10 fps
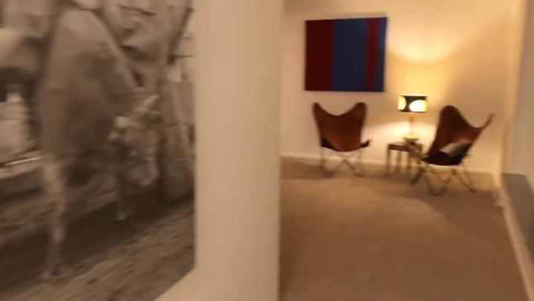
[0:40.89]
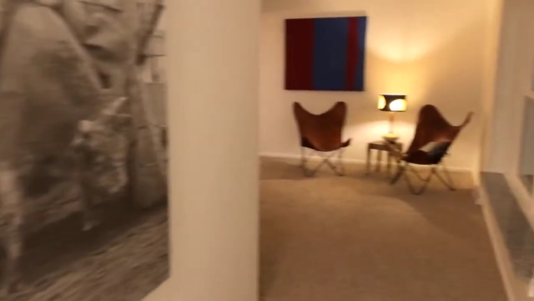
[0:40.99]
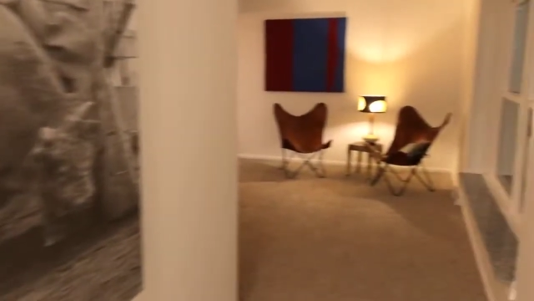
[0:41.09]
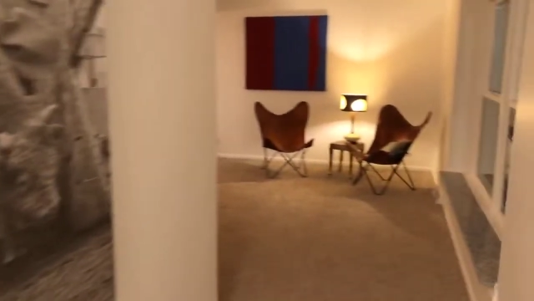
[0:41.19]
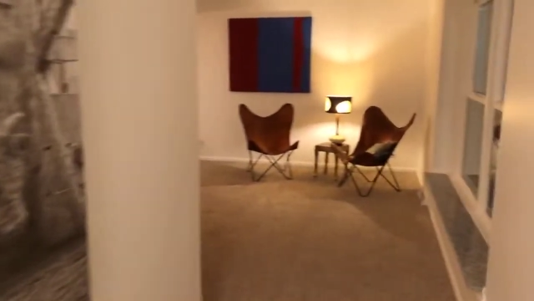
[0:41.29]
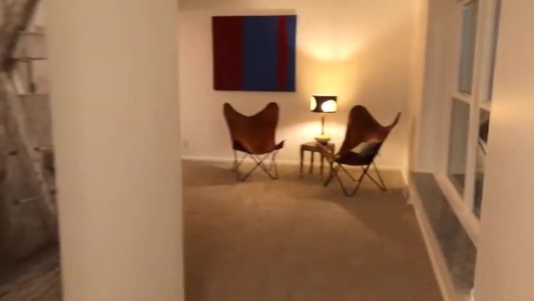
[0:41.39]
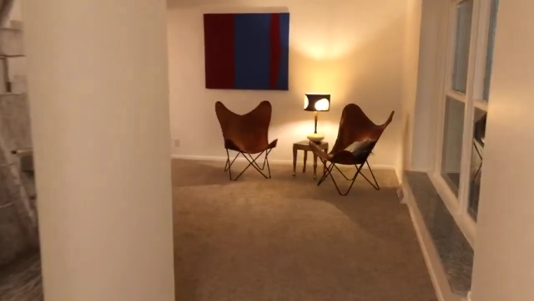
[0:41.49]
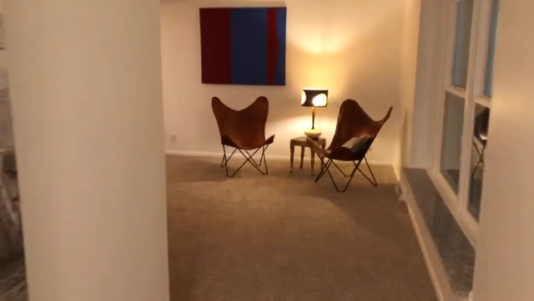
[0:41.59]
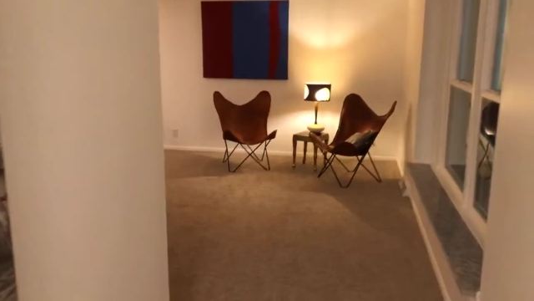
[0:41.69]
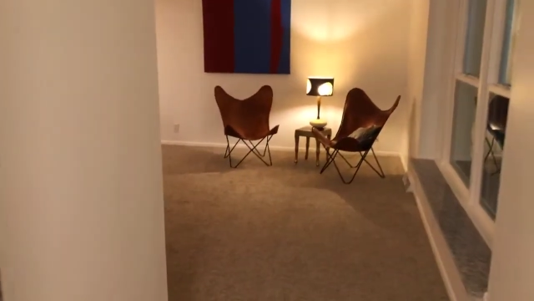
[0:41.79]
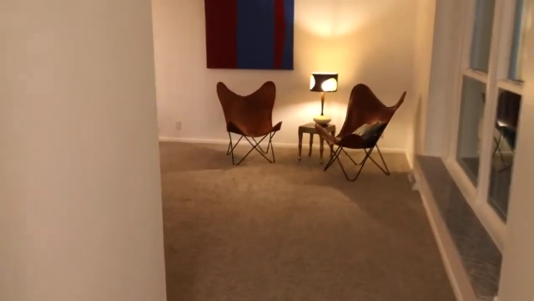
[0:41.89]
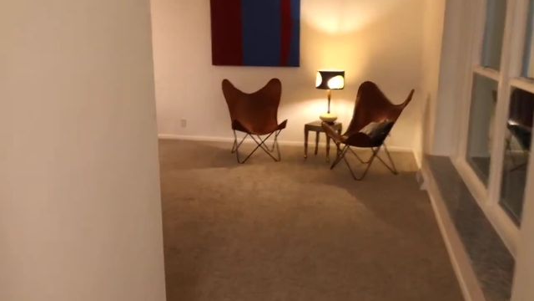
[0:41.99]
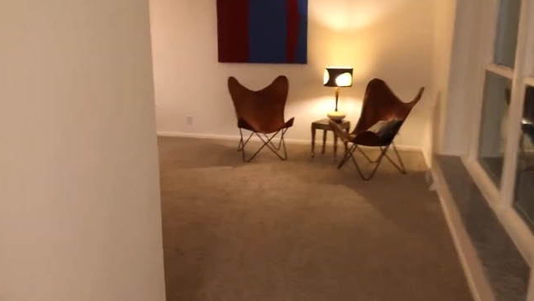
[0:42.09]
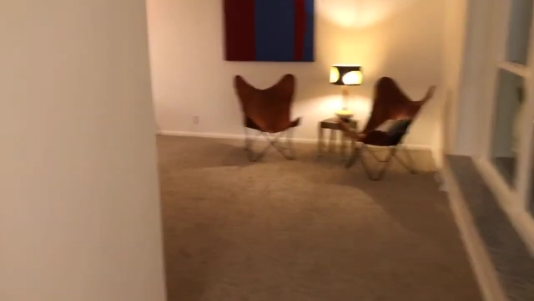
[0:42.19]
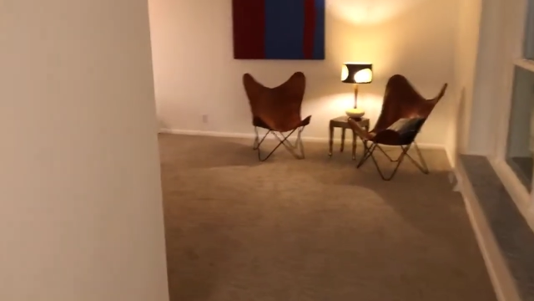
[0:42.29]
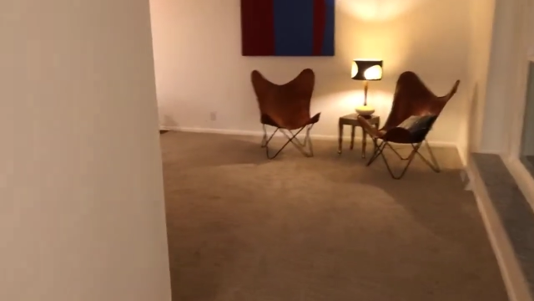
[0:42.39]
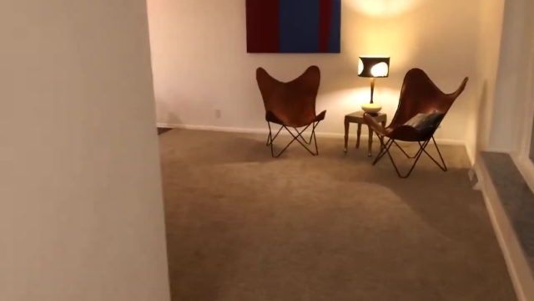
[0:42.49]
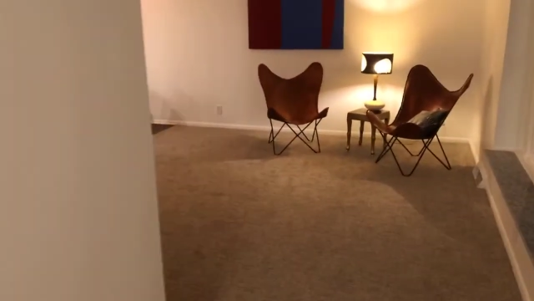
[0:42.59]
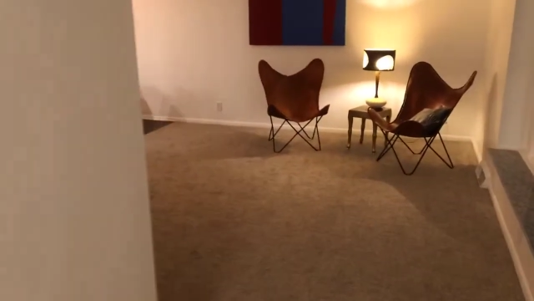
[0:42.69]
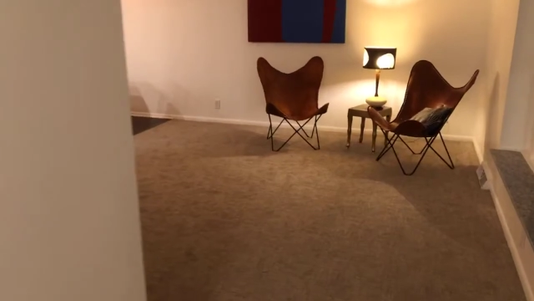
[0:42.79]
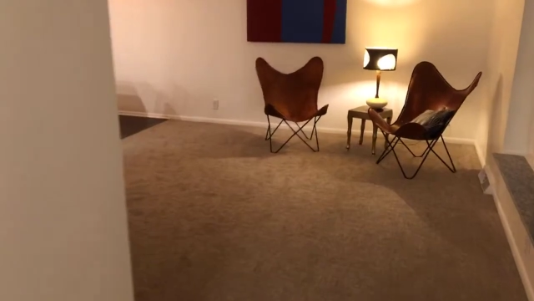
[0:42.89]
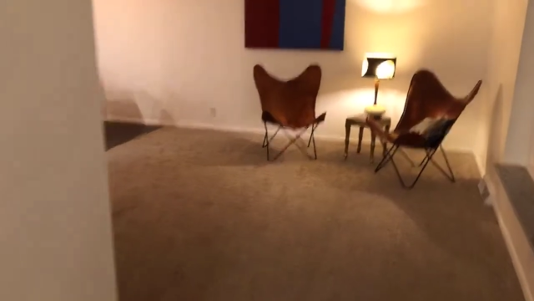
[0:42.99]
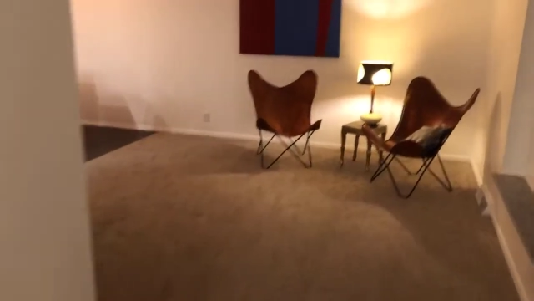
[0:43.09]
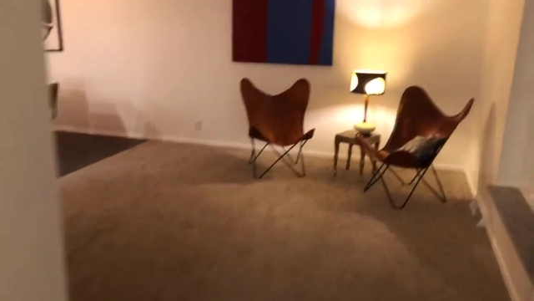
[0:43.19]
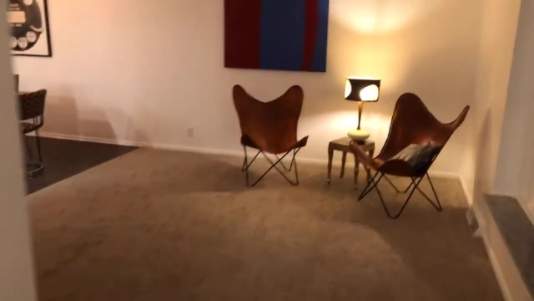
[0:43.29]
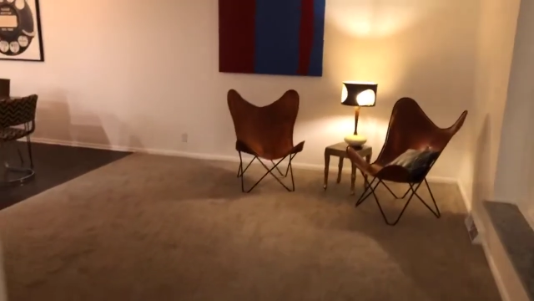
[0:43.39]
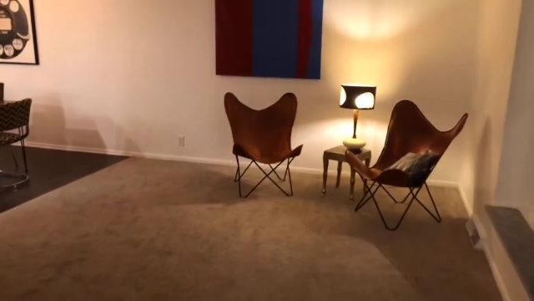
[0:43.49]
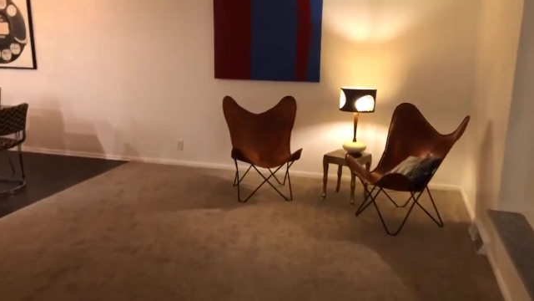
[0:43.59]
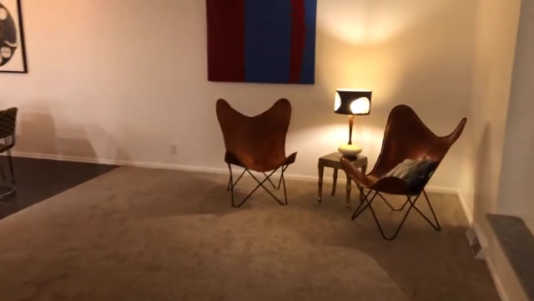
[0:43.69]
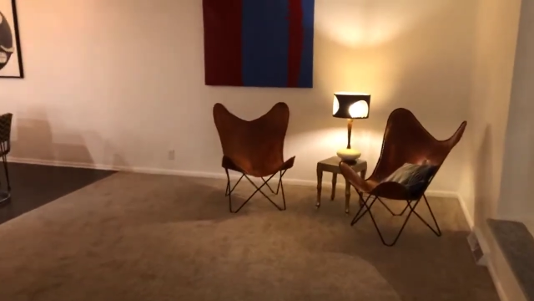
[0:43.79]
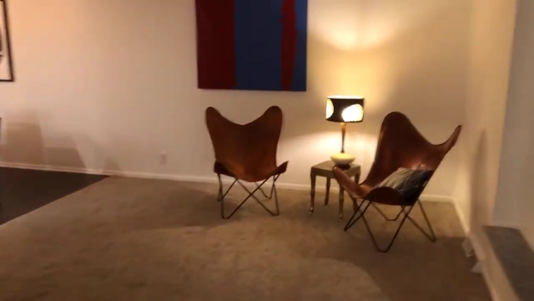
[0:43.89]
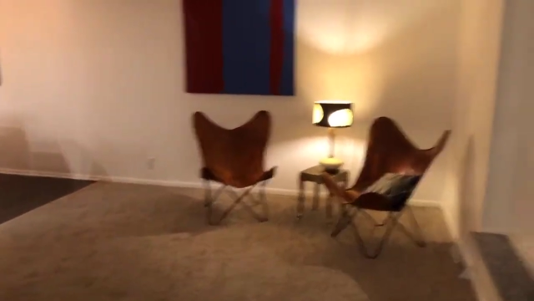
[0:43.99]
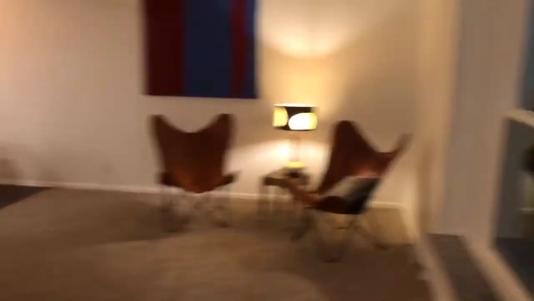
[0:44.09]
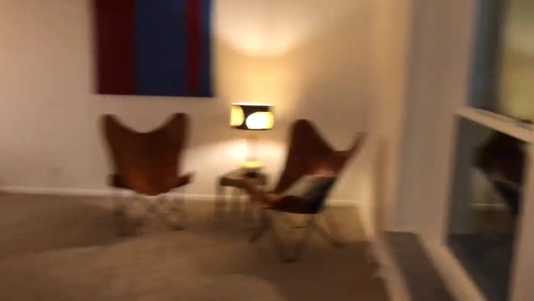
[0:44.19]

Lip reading: [unreadable: no face in view]